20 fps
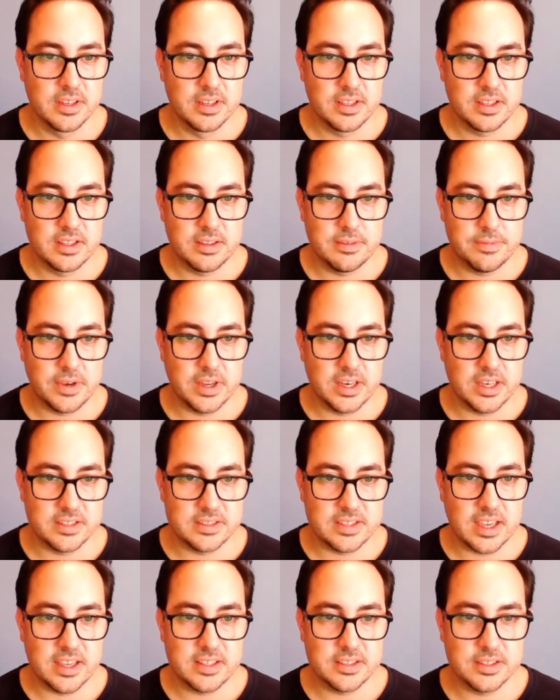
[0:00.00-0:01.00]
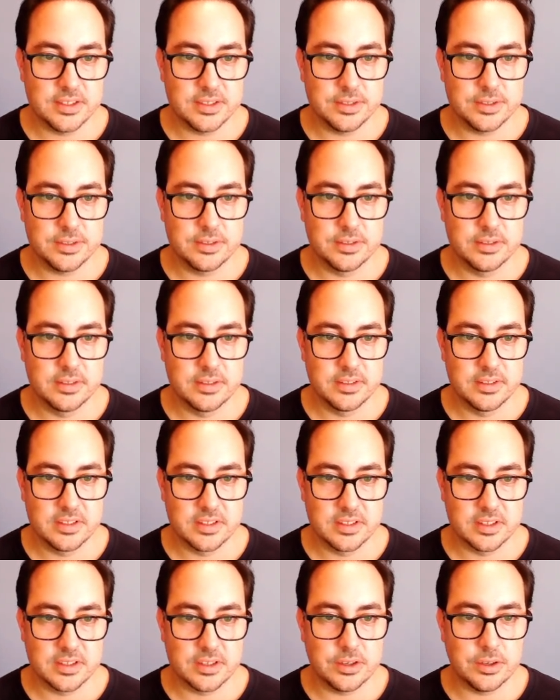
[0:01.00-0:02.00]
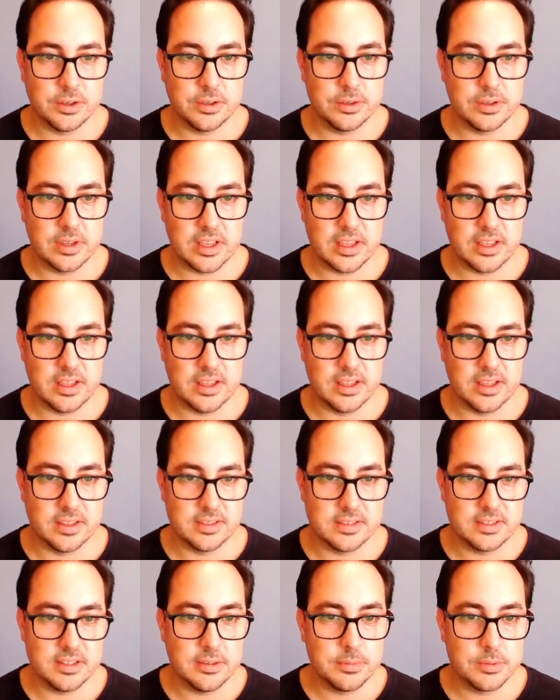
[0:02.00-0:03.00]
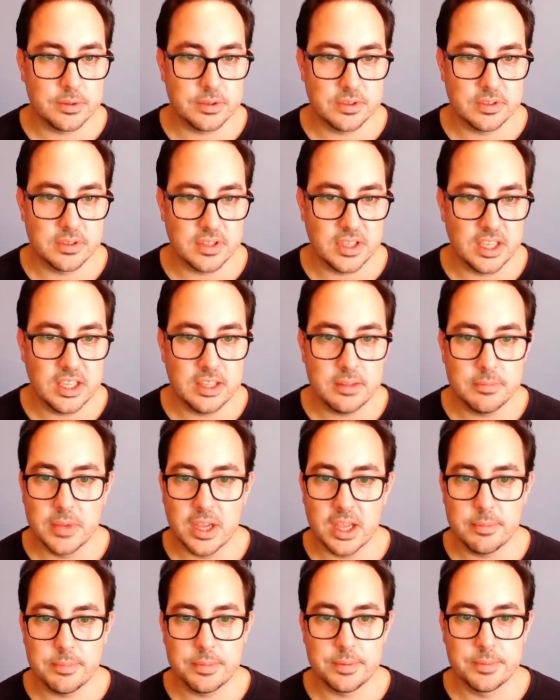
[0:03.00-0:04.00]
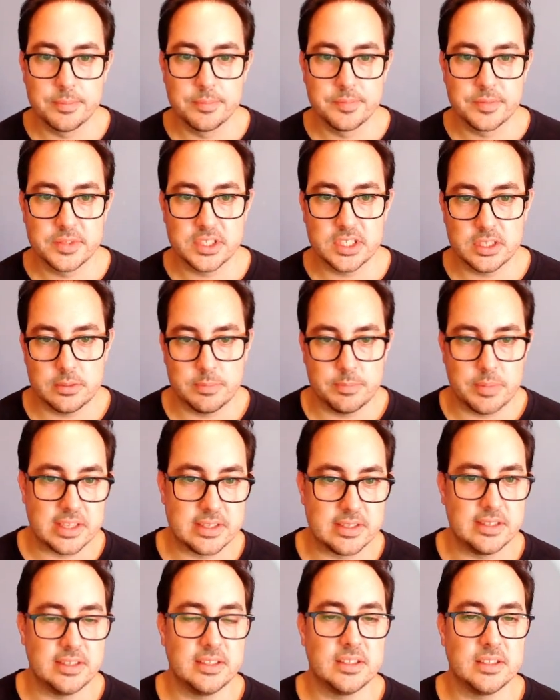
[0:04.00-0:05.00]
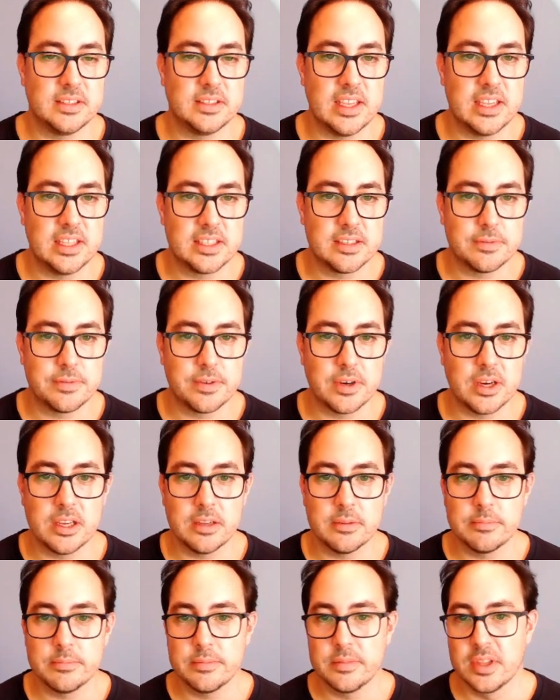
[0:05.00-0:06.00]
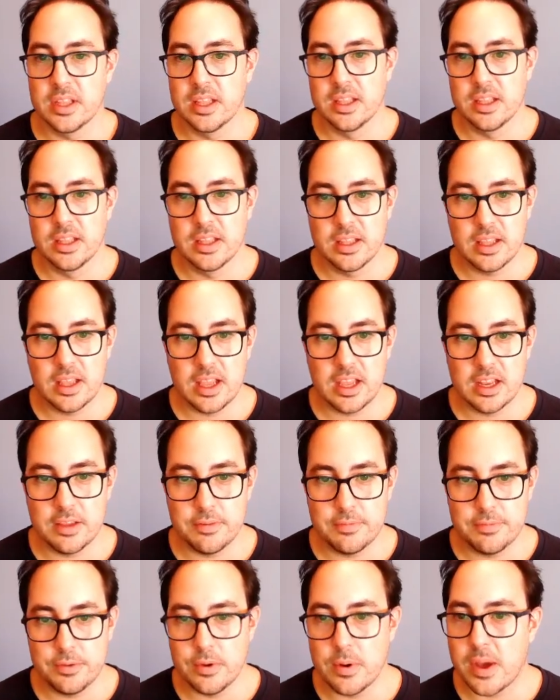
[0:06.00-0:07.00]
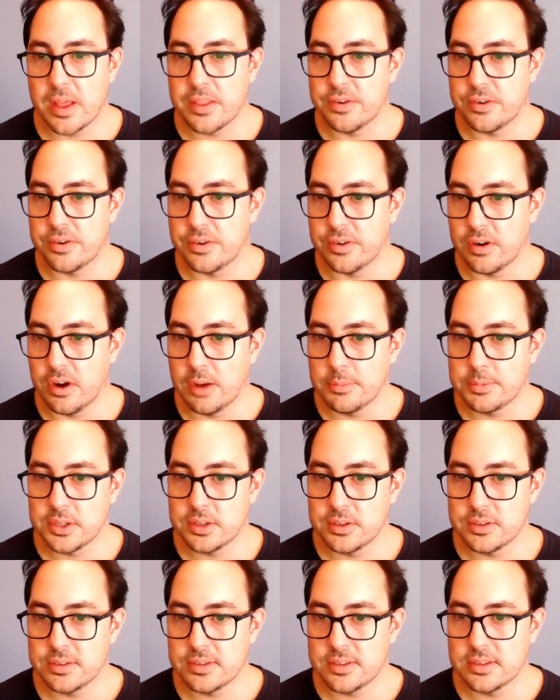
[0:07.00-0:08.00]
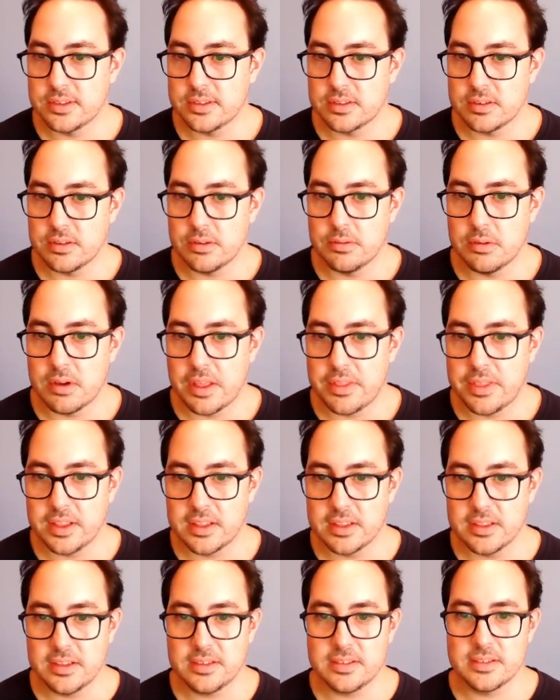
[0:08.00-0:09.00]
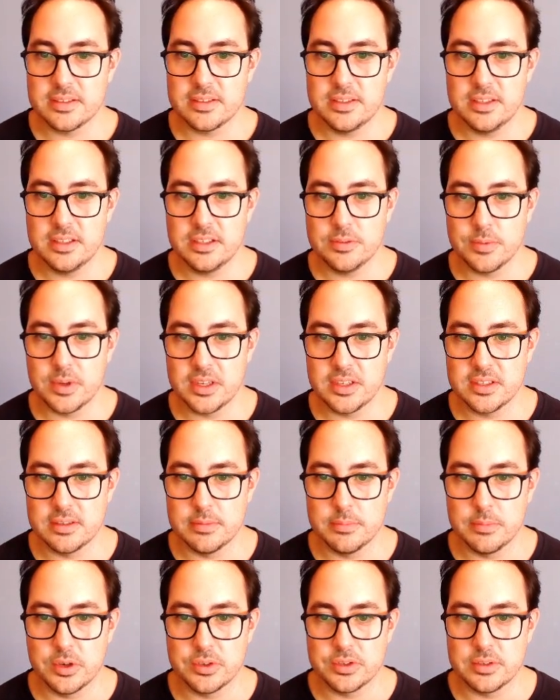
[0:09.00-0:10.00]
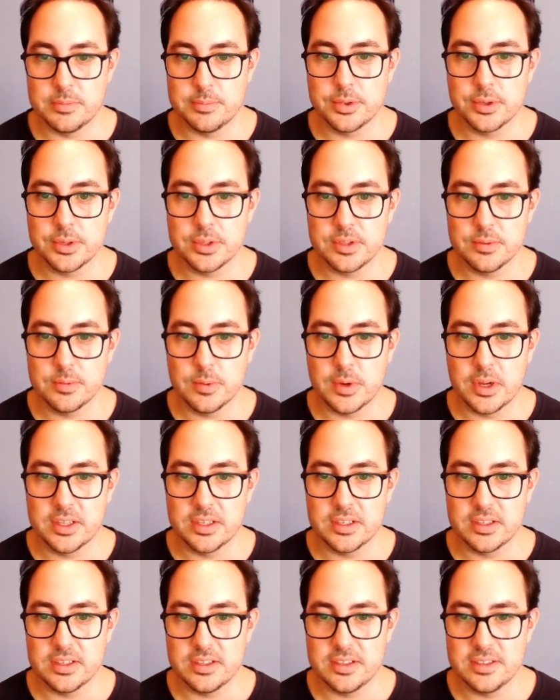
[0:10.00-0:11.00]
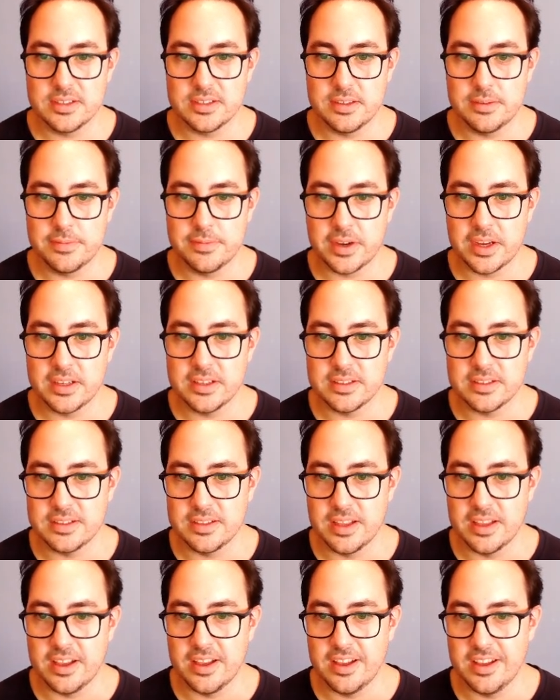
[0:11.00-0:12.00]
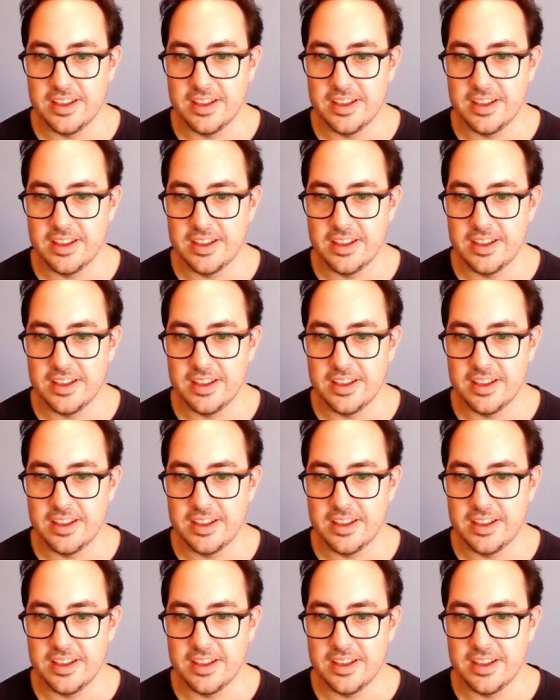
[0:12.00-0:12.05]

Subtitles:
find a title, call Seaborn Heatmap, just pass in the data frame and a few other options. So I think this one is the most important one. This defines the